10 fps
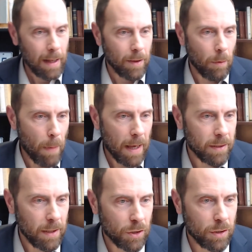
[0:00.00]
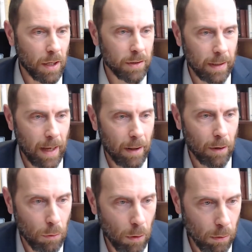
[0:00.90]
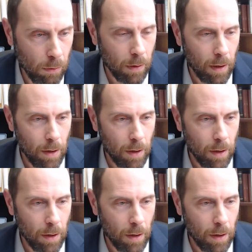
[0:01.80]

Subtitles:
the message doesn't get through.